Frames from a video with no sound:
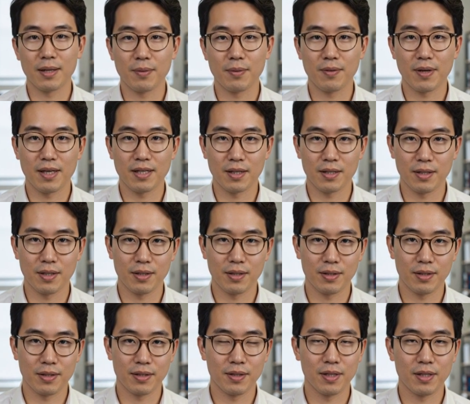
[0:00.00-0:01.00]
of
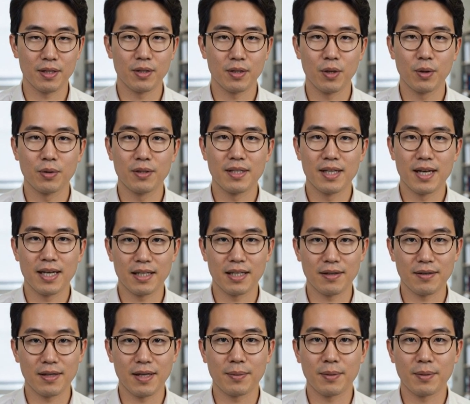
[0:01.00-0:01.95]
researchers just told the scientific